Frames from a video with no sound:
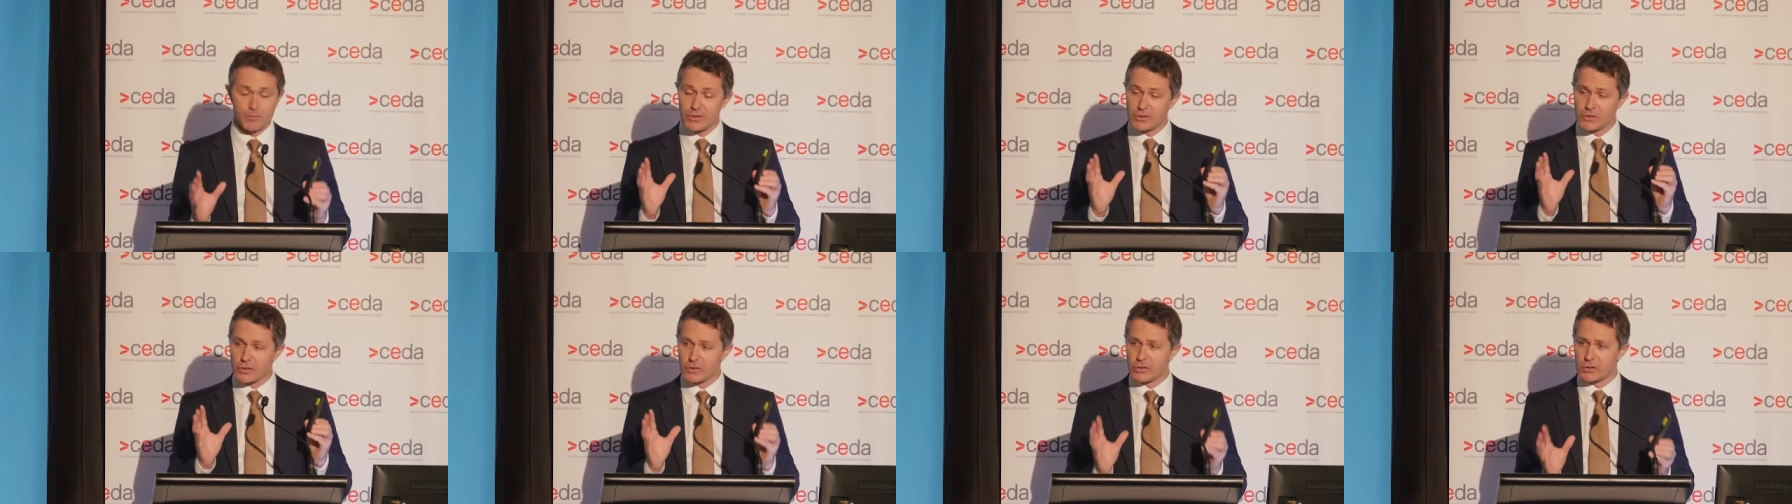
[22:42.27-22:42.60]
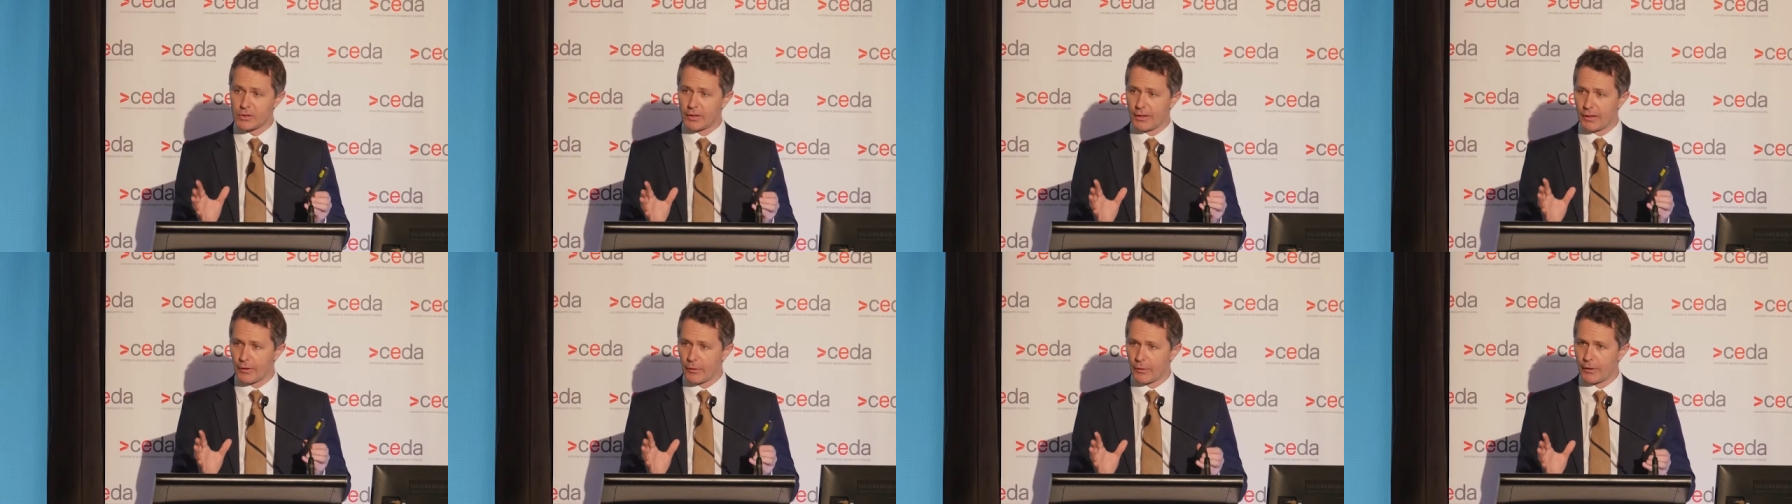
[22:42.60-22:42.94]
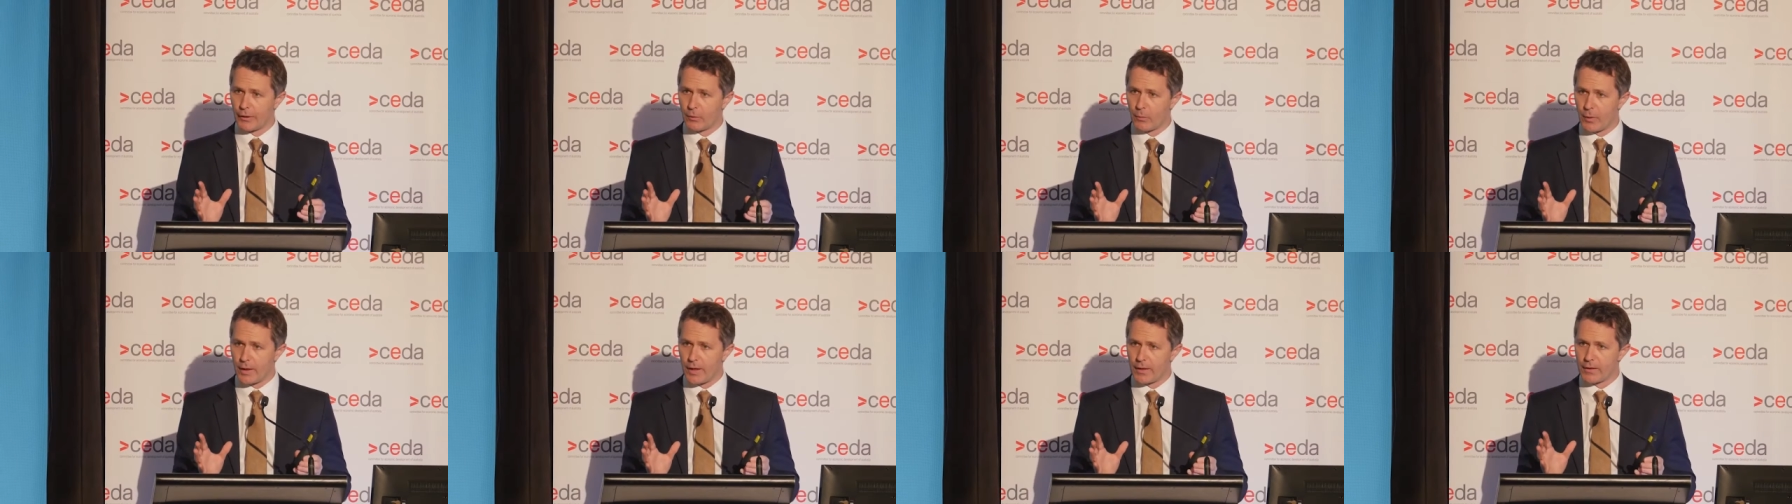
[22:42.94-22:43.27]
this is an
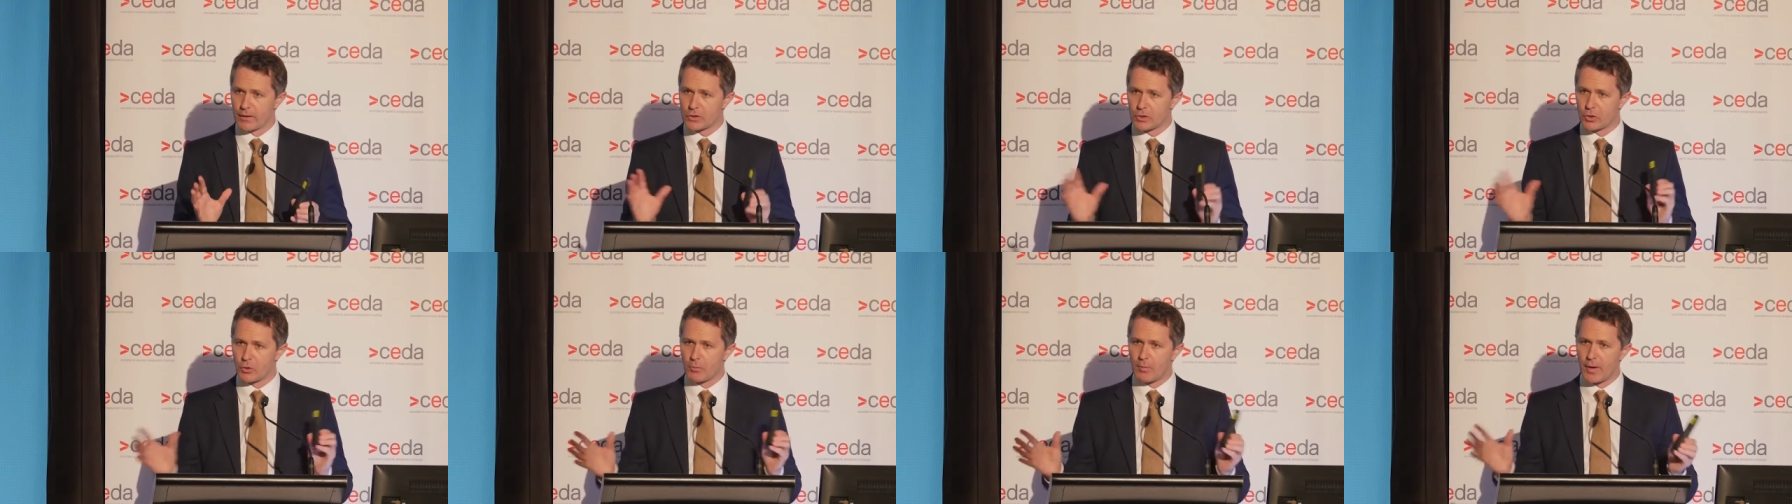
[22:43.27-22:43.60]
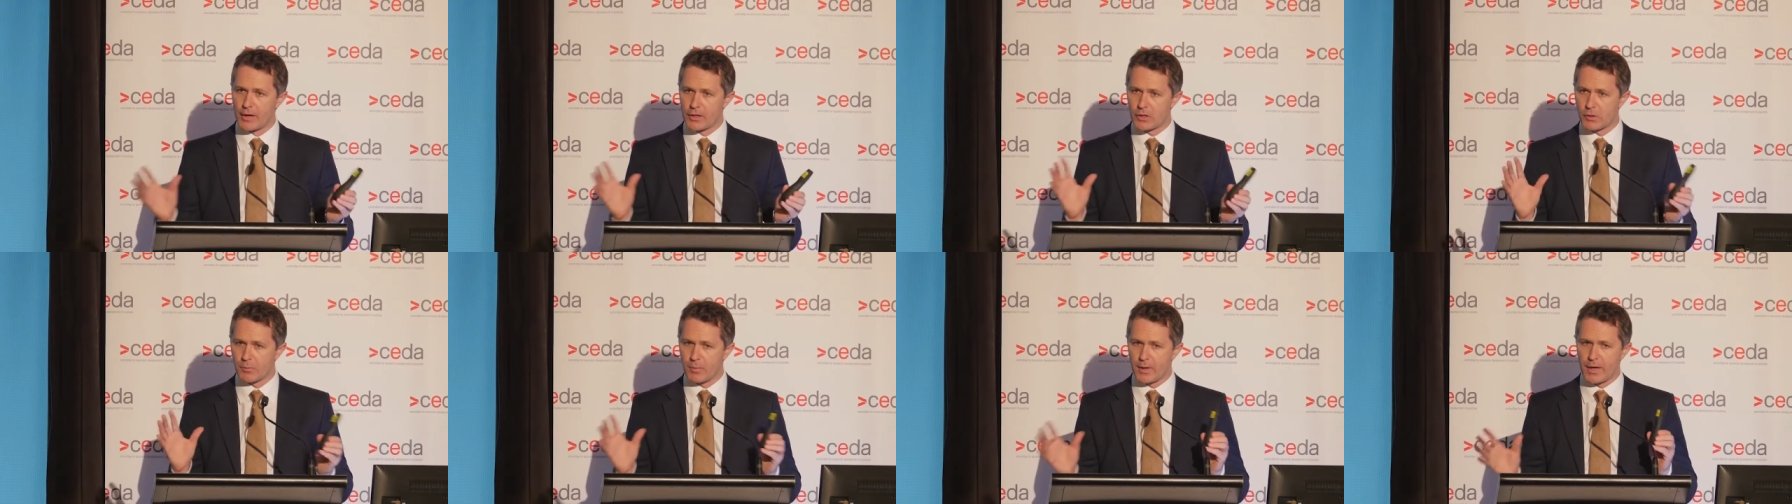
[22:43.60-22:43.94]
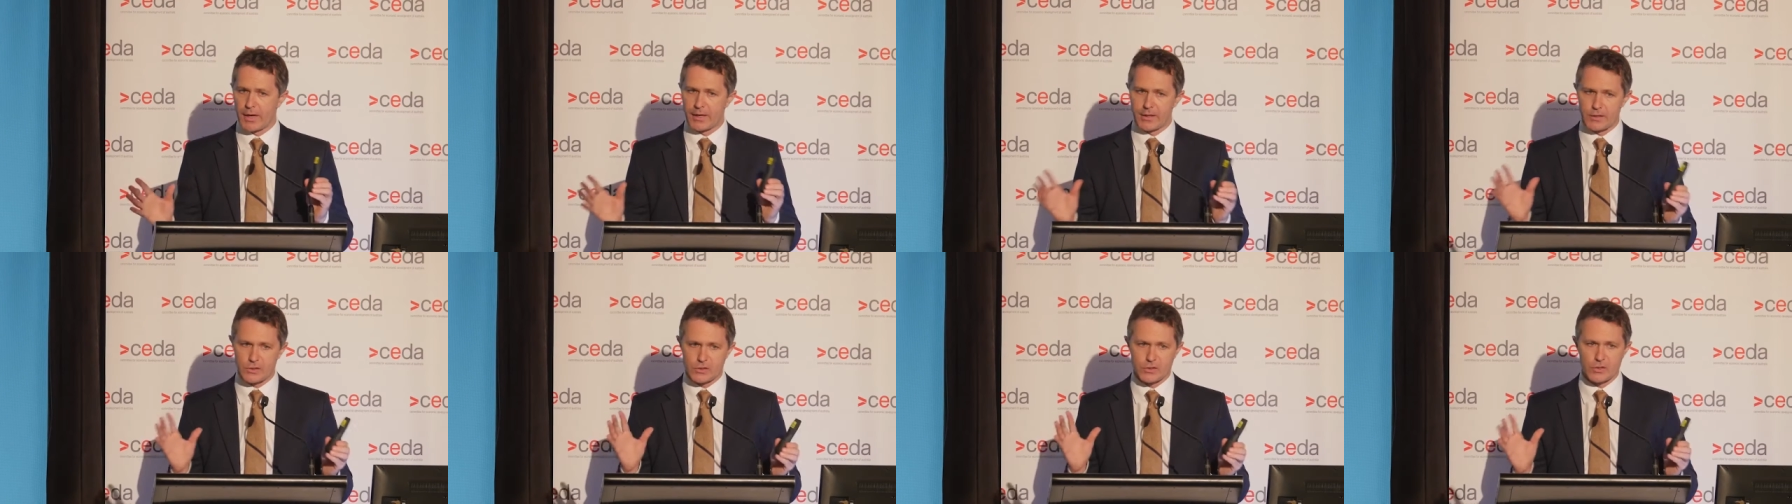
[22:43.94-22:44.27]
area where the two major
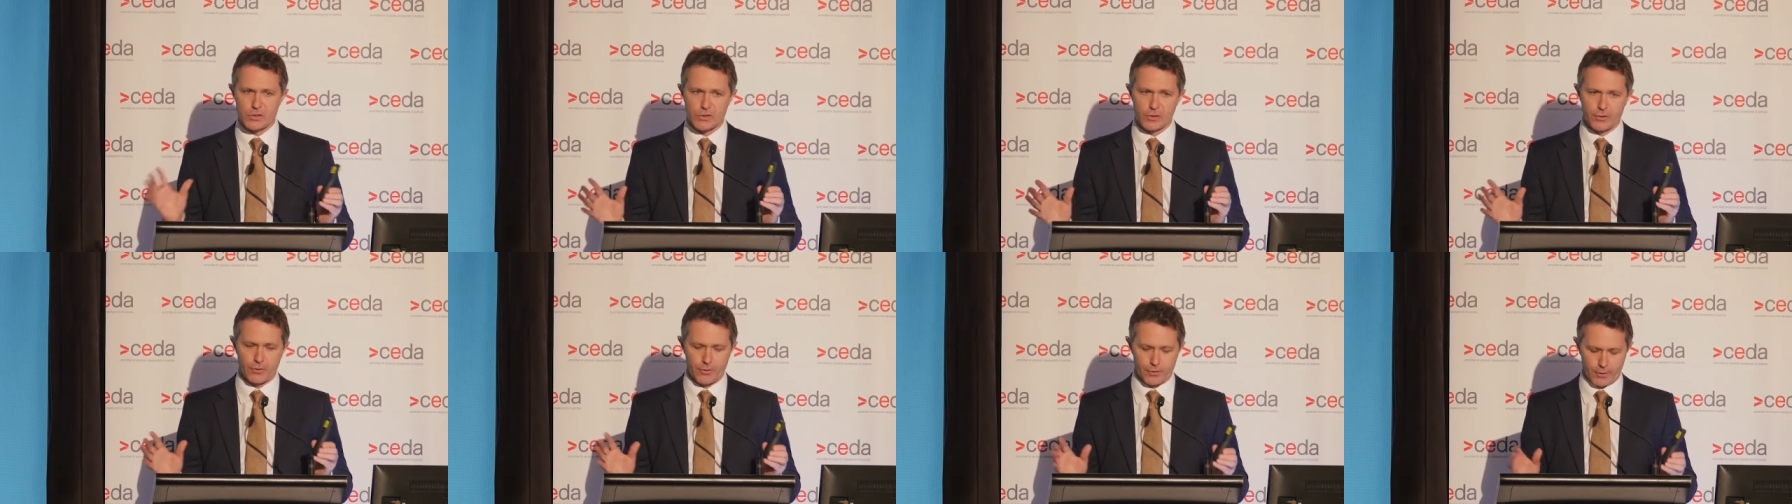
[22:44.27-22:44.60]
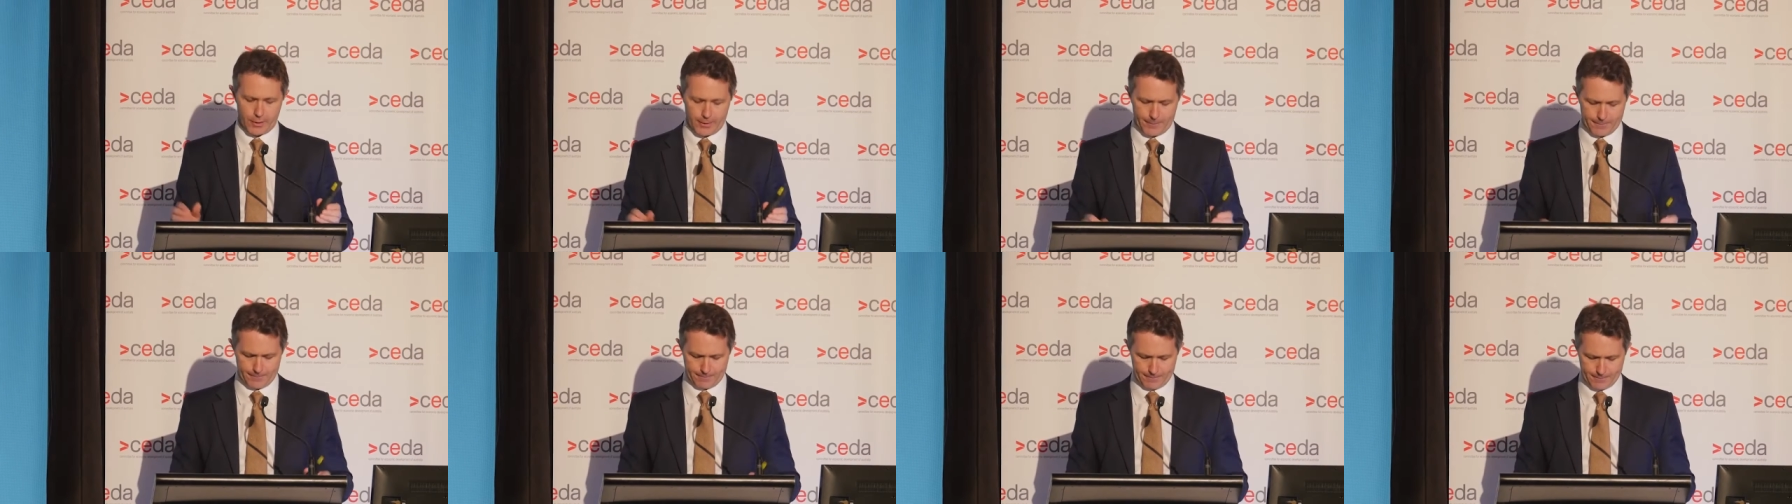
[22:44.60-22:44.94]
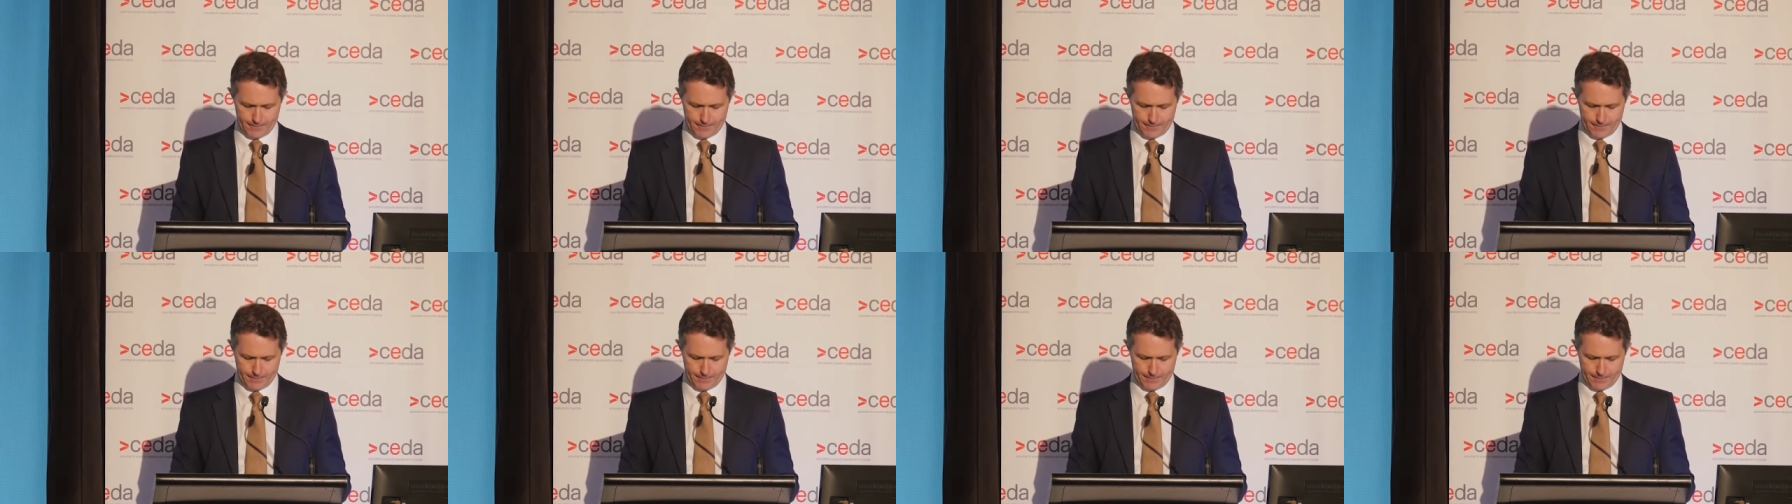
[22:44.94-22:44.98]
parties disagree.